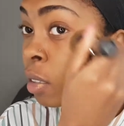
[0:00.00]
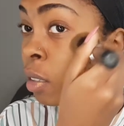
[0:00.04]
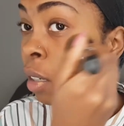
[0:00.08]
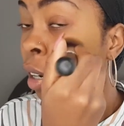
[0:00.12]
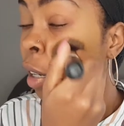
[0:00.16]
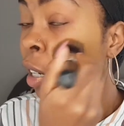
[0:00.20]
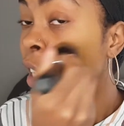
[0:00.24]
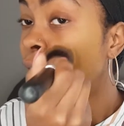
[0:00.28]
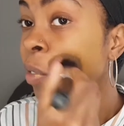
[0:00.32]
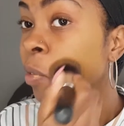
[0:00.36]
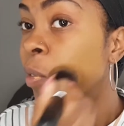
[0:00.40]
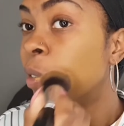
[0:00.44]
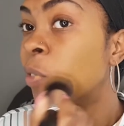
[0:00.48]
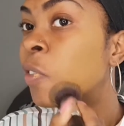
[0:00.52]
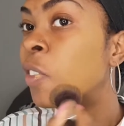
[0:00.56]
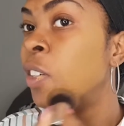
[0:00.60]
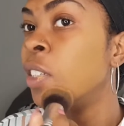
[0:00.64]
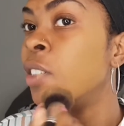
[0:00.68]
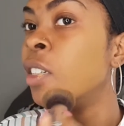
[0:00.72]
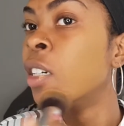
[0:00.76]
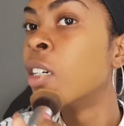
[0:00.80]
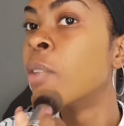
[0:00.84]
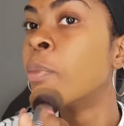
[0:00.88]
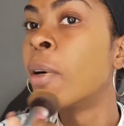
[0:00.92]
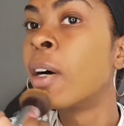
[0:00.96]
I'll leave a
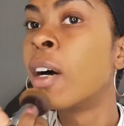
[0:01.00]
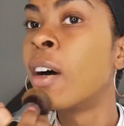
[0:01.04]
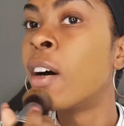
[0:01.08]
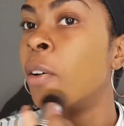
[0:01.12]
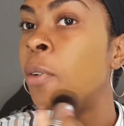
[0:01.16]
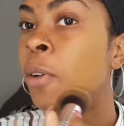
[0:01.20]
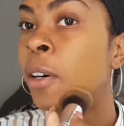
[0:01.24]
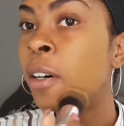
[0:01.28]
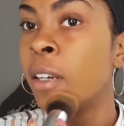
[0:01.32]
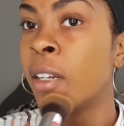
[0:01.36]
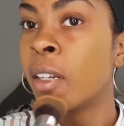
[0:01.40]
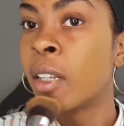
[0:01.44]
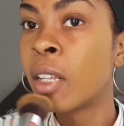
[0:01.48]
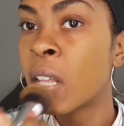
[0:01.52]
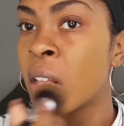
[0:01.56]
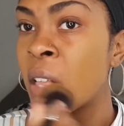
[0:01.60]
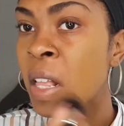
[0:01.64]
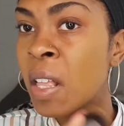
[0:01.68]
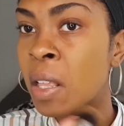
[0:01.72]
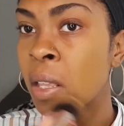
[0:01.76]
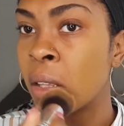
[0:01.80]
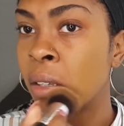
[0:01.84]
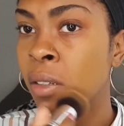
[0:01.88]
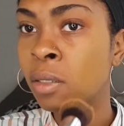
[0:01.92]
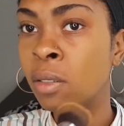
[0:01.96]
video about how I...
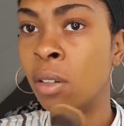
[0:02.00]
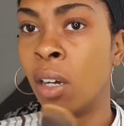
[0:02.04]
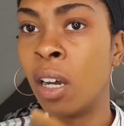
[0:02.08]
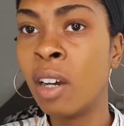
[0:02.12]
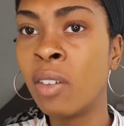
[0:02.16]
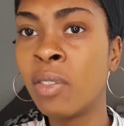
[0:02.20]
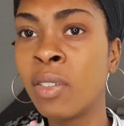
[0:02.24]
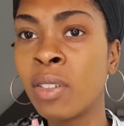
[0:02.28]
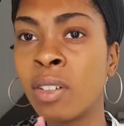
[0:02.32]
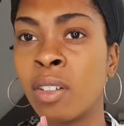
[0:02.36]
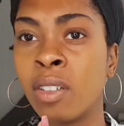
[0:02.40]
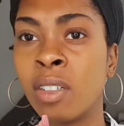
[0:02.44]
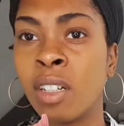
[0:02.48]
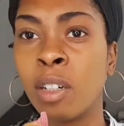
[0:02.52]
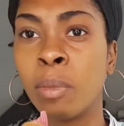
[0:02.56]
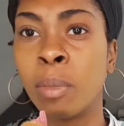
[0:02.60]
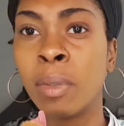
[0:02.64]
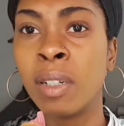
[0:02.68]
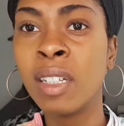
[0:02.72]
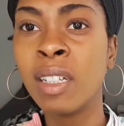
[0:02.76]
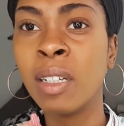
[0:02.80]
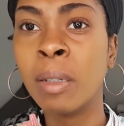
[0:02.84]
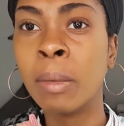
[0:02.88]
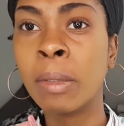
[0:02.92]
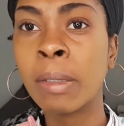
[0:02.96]
Oh, how have I got that
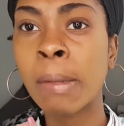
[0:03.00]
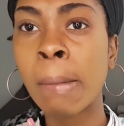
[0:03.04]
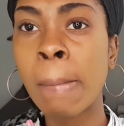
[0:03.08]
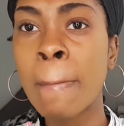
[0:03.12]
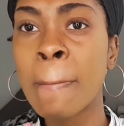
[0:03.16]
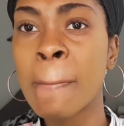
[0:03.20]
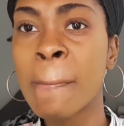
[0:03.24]
on my lips?